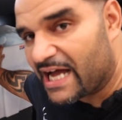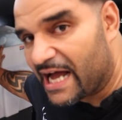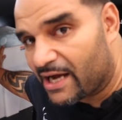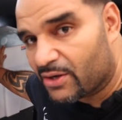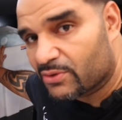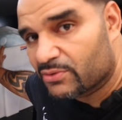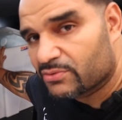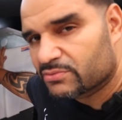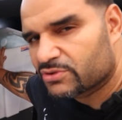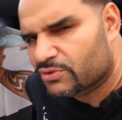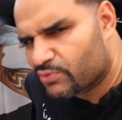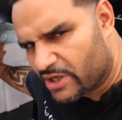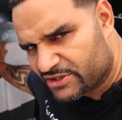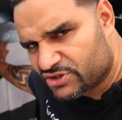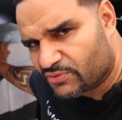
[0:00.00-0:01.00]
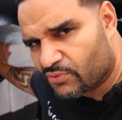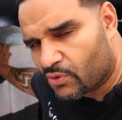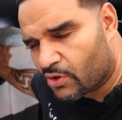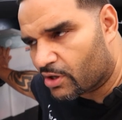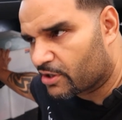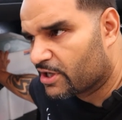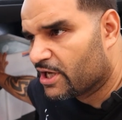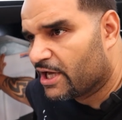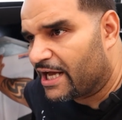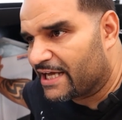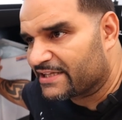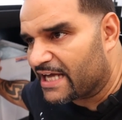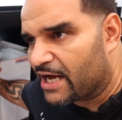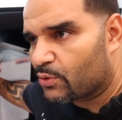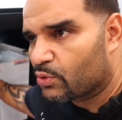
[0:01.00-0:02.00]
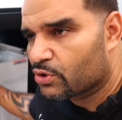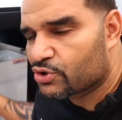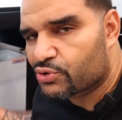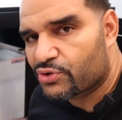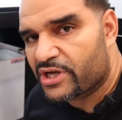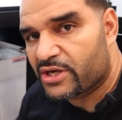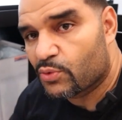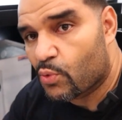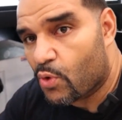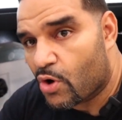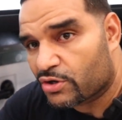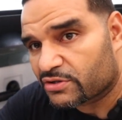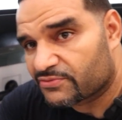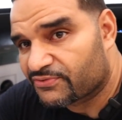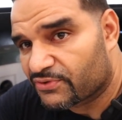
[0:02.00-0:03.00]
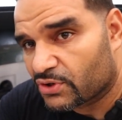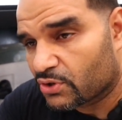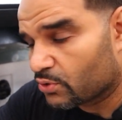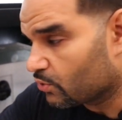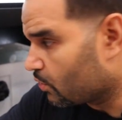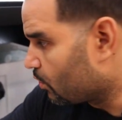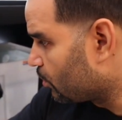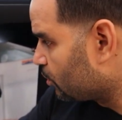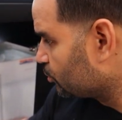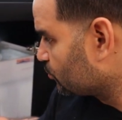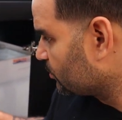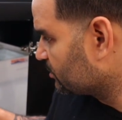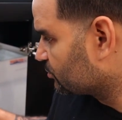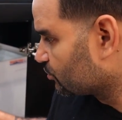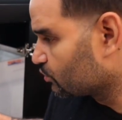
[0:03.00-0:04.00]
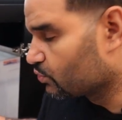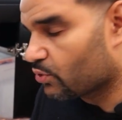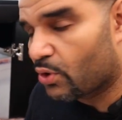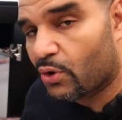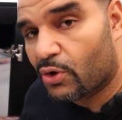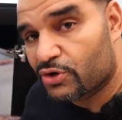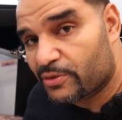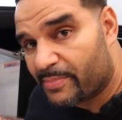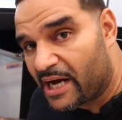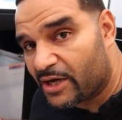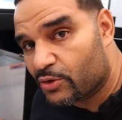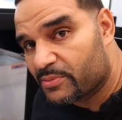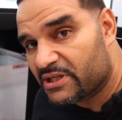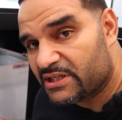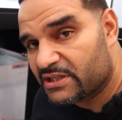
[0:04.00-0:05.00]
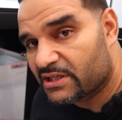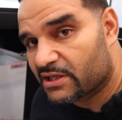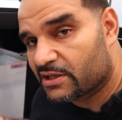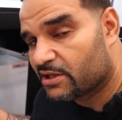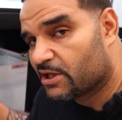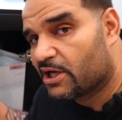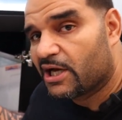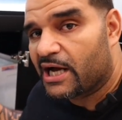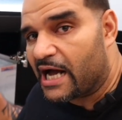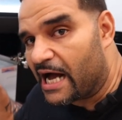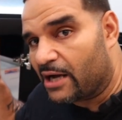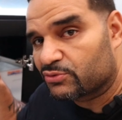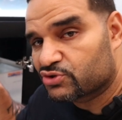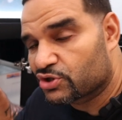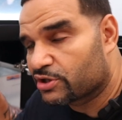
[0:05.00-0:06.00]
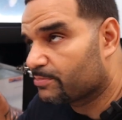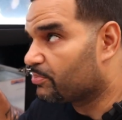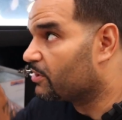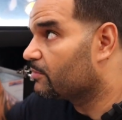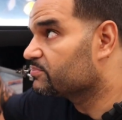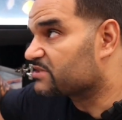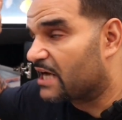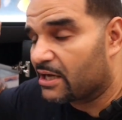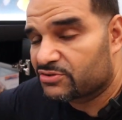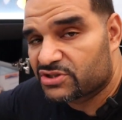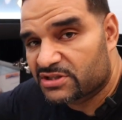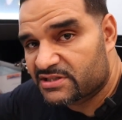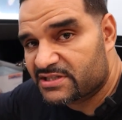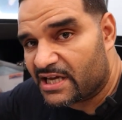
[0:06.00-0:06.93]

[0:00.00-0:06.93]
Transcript: out the reservoir. And that will create water flow all the way through all the biomedia, out to the pumps, out to the